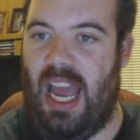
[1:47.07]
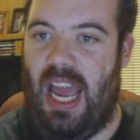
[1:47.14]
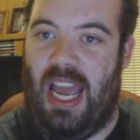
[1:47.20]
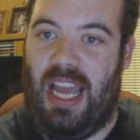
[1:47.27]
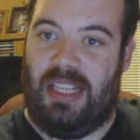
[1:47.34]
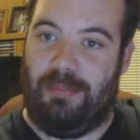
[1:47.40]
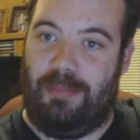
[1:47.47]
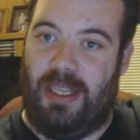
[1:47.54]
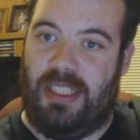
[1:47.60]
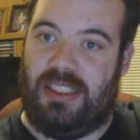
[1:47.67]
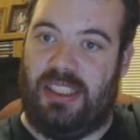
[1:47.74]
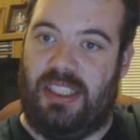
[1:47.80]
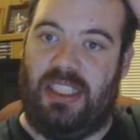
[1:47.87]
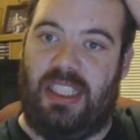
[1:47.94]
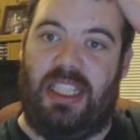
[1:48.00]
And
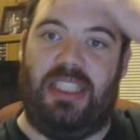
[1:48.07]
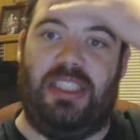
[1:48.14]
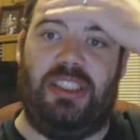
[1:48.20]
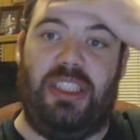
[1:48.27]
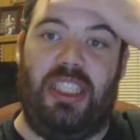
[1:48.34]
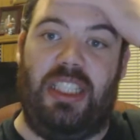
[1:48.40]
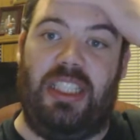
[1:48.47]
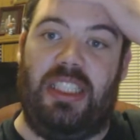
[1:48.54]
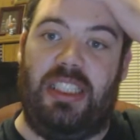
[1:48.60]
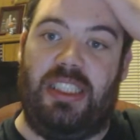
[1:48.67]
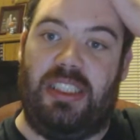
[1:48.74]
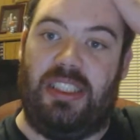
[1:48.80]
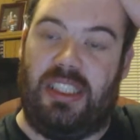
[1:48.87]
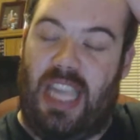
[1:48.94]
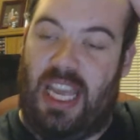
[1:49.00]
basically,
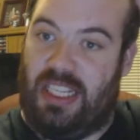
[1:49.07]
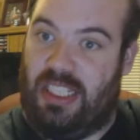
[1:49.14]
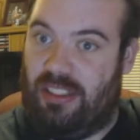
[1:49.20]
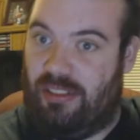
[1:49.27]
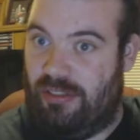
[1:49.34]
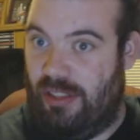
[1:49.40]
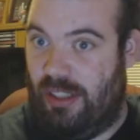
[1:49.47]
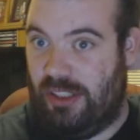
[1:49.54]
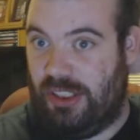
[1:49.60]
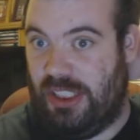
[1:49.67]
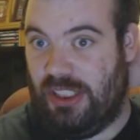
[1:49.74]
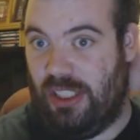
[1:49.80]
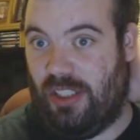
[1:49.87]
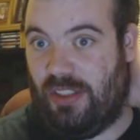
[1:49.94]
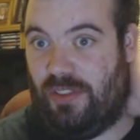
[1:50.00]
she's getting a
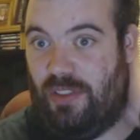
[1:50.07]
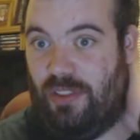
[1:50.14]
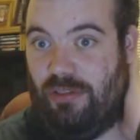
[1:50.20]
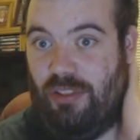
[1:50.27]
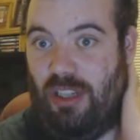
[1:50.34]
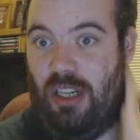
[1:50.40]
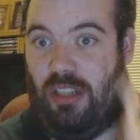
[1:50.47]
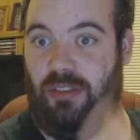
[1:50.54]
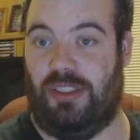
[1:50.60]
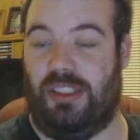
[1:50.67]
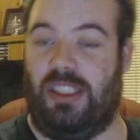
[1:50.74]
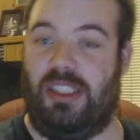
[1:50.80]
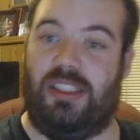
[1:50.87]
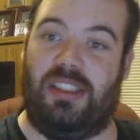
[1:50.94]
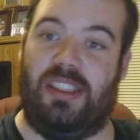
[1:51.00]
she's asked for a grant
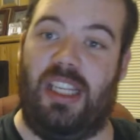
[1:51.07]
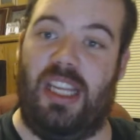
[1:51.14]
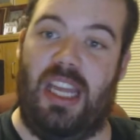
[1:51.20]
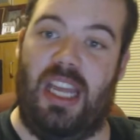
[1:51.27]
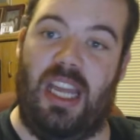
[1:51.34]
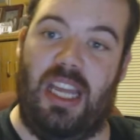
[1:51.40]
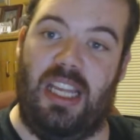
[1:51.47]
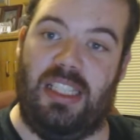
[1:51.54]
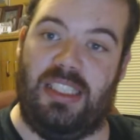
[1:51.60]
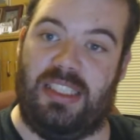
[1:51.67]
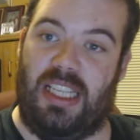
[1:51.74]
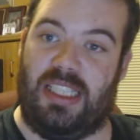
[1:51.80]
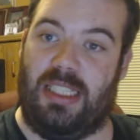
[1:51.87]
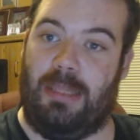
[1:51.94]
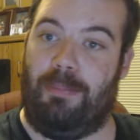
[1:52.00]
to
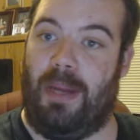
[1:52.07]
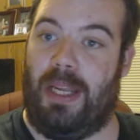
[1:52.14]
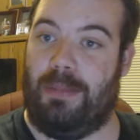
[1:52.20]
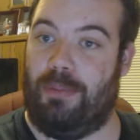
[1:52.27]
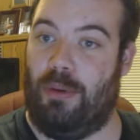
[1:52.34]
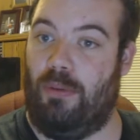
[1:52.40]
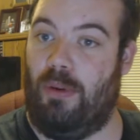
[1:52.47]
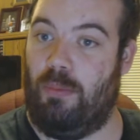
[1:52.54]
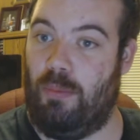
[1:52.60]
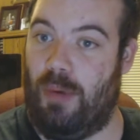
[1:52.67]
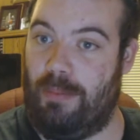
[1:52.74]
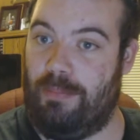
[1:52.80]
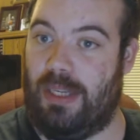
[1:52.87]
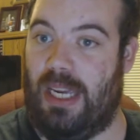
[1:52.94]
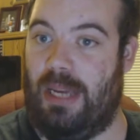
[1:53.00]
study people on
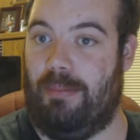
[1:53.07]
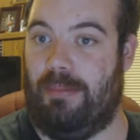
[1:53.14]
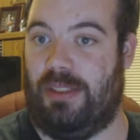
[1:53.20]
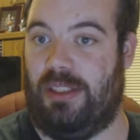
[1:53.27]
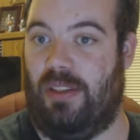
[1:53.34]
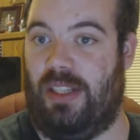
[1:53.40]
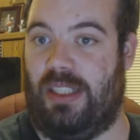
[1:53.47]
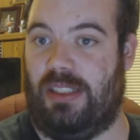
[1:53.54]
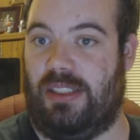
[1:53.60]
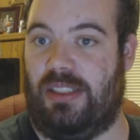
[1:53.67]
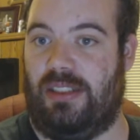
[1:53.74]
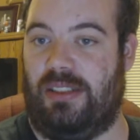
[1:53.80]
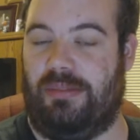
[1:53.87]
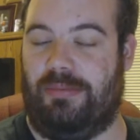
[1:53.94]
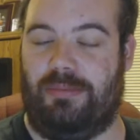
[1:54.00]
webcam
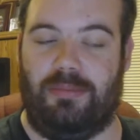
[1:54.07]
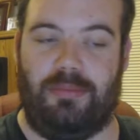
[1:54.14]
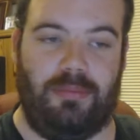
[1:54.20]
sites